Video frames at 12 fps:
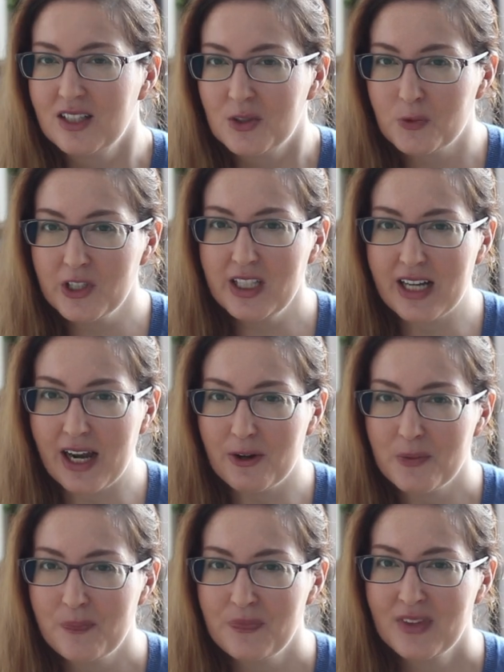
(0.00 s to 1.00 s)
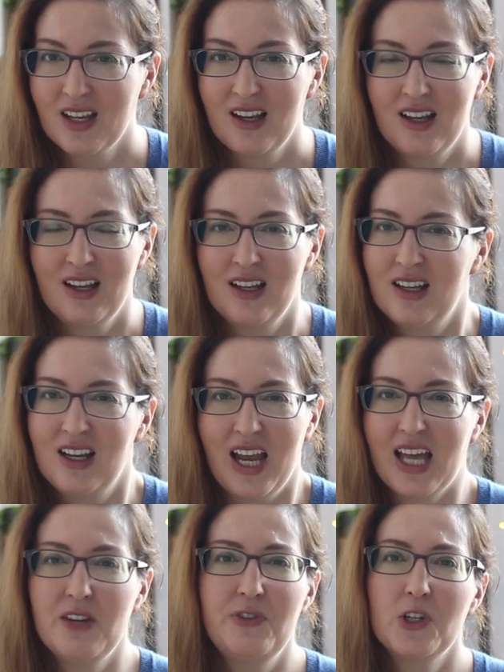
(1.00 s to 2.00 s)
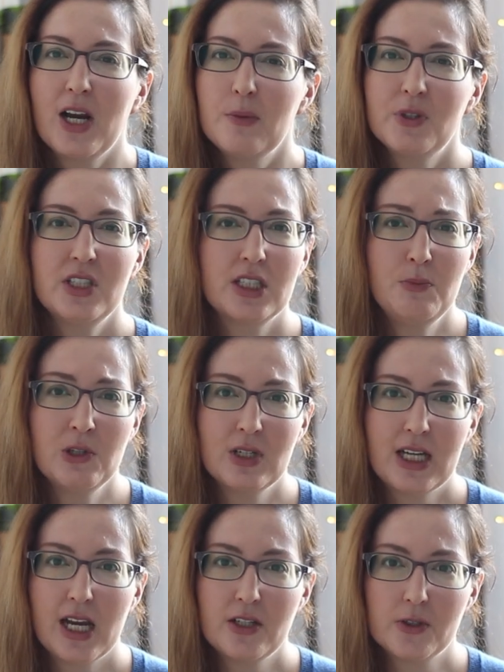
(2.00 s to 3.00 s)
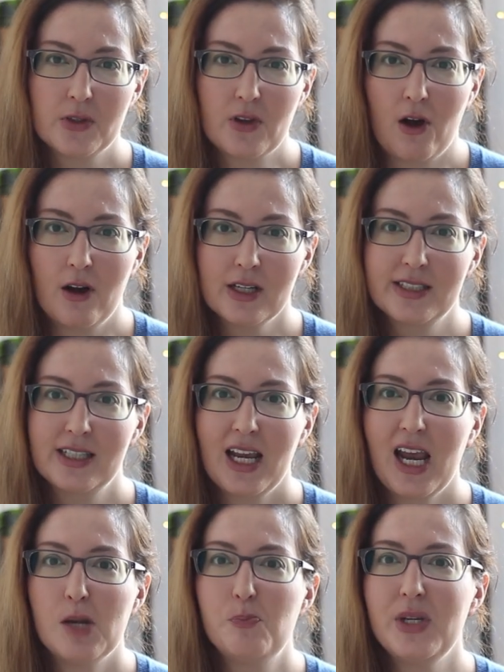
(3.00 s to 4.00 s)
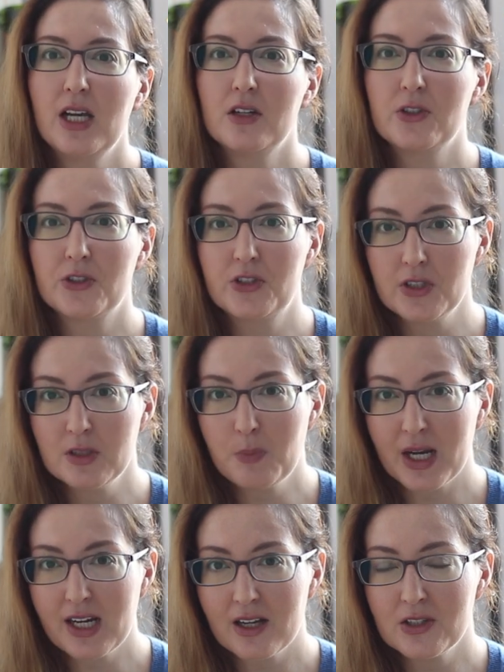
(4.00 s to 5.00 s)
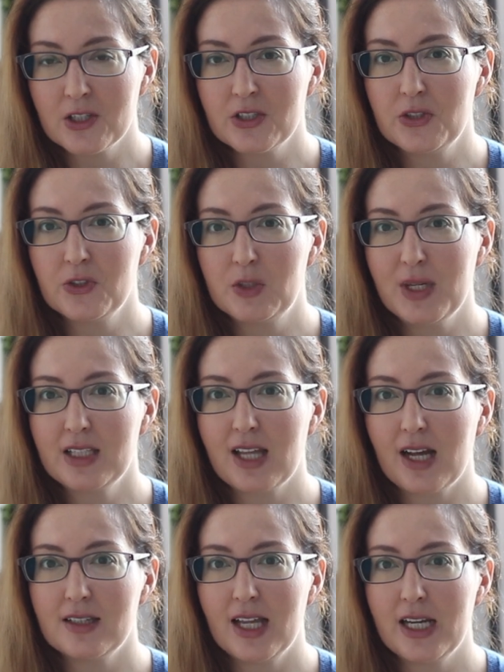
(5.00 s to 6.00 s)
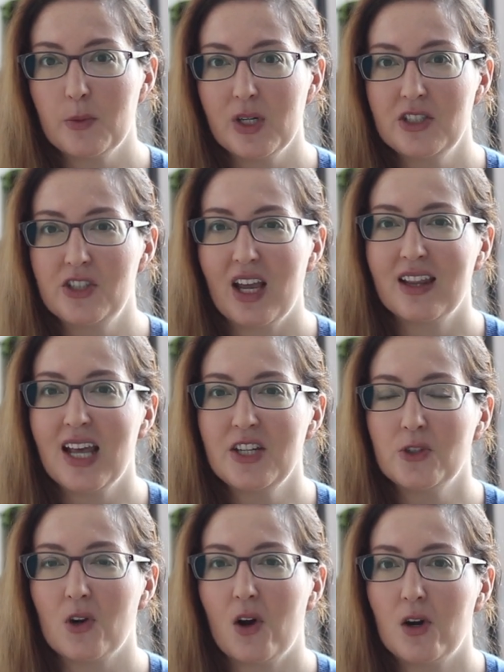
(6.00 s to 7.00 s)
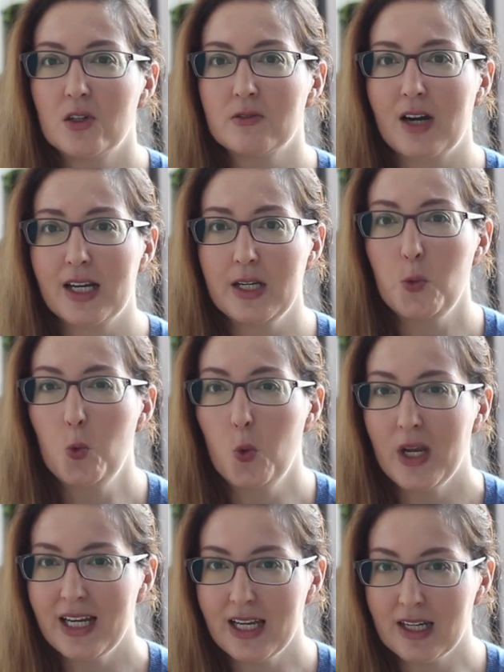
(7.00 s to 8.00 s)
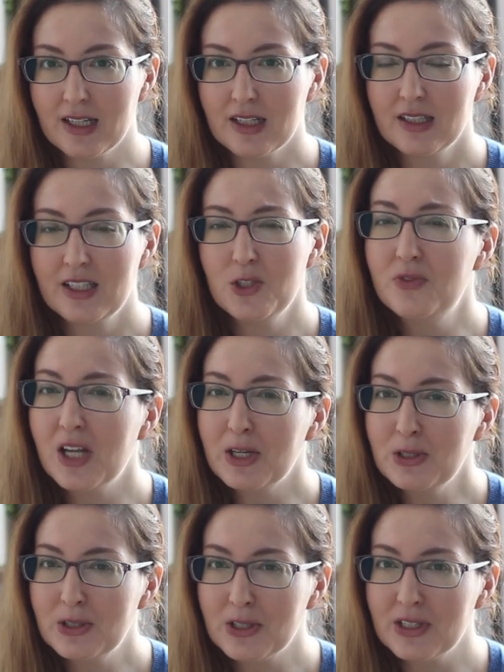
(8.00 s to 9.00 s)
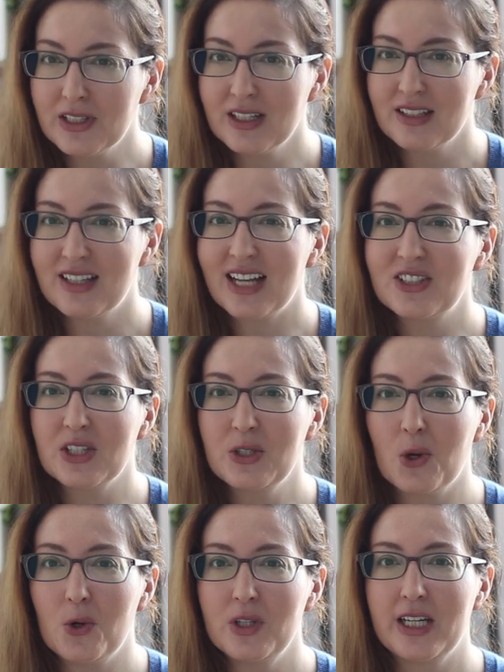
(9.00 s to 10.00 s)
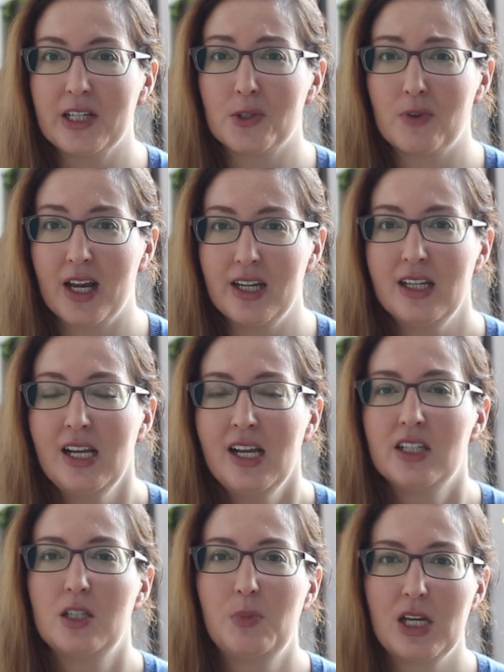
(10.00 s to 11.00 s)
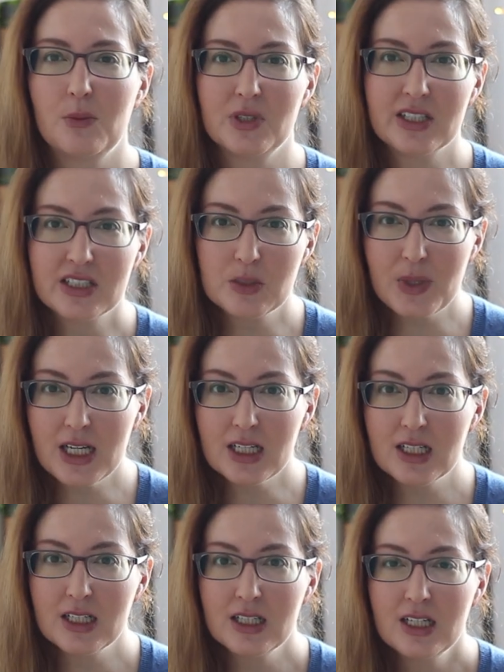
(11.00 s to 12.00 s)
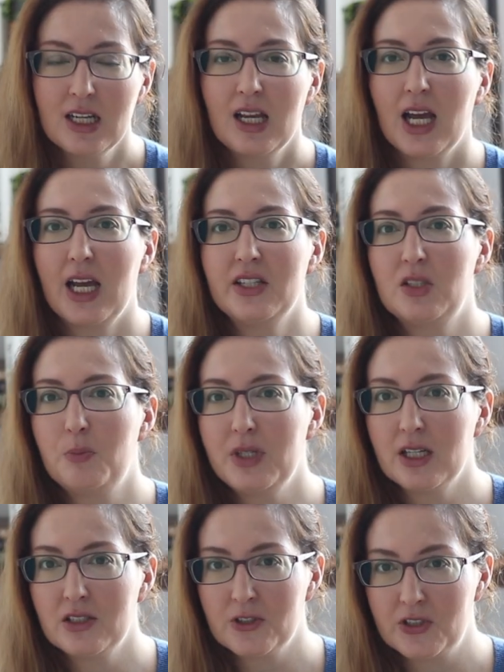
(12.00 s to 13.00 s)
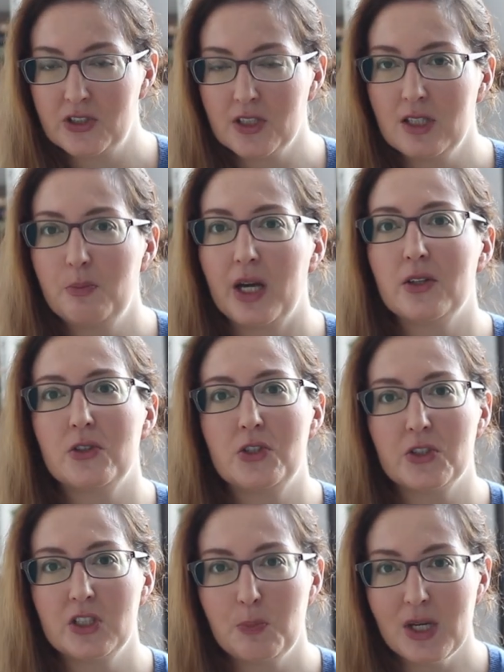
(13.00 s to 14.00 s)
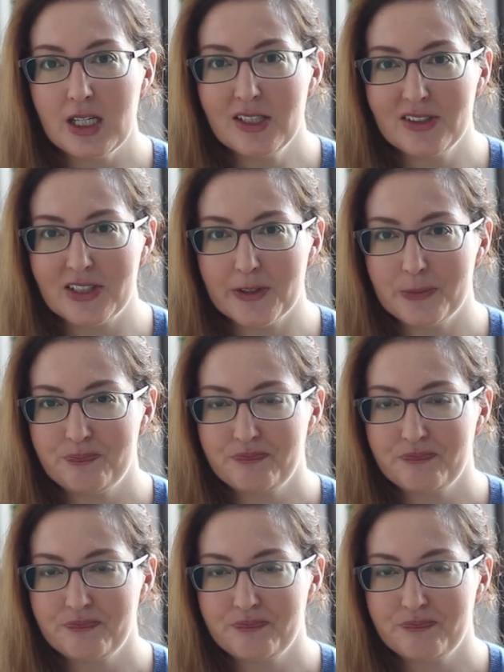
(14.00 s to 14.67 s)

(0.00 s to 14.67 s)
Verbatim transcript: Really now. And if you're able to communicate your thoughts and be understood by others who speak that language, then you're already winning. You've done good. That's the goal here, right? To be able to speak and to be understood by those you're speaking to.